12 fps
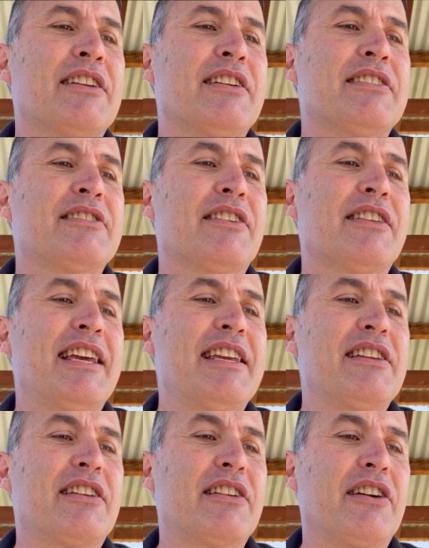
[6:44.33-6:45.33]
So there
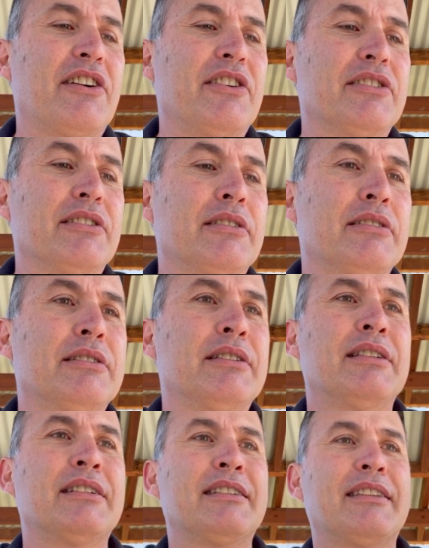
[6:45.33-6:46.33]
you go.
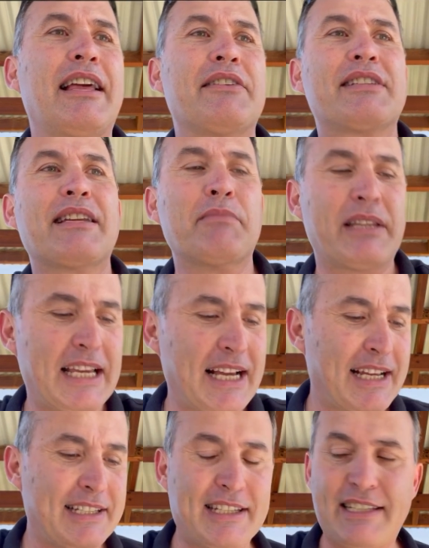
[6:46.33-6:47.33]
That was some of the
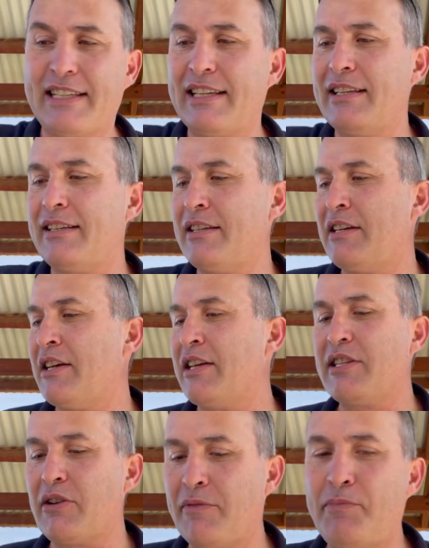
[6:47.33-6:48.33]
answers.
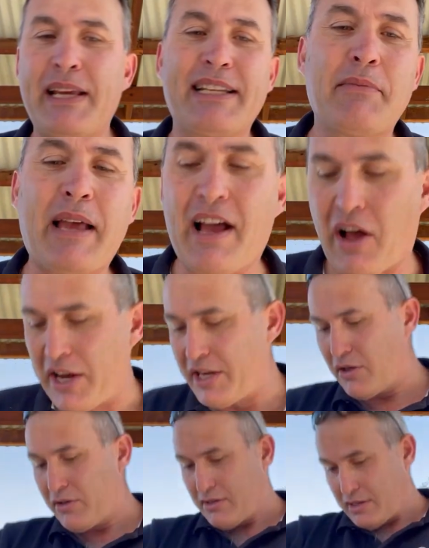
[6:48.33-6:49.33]
So I picked about, I
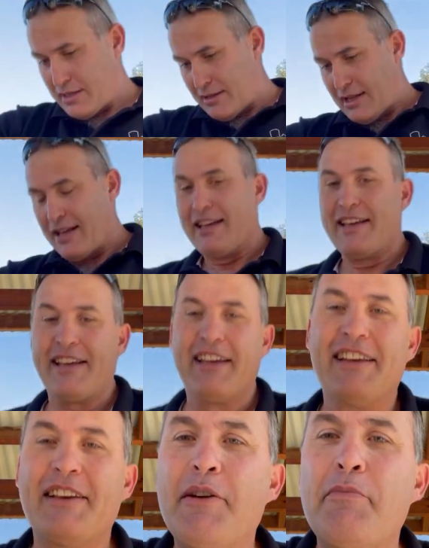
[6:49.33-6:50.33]
know
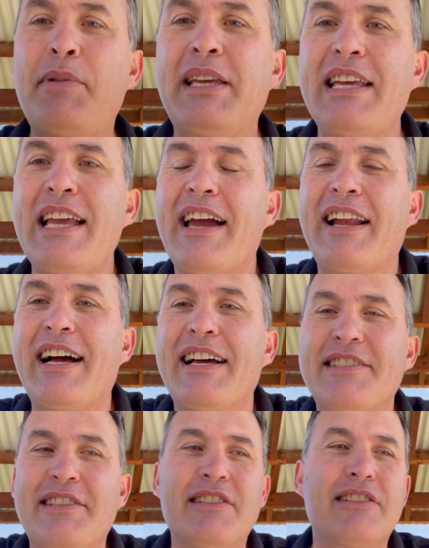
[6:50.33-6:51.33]
picking out
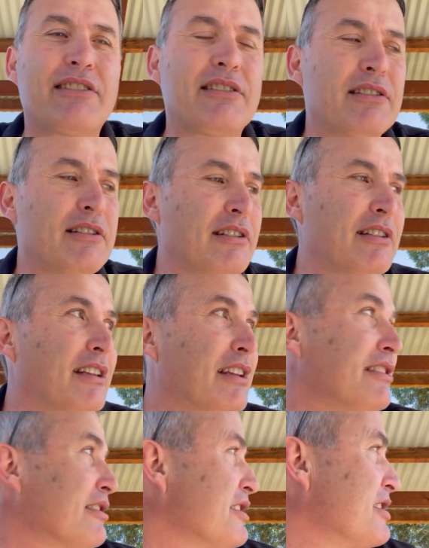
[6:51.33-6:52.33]
answers
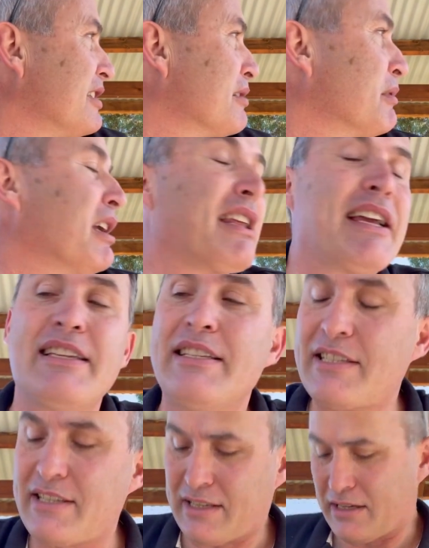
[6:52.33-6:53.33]
and judging them like that is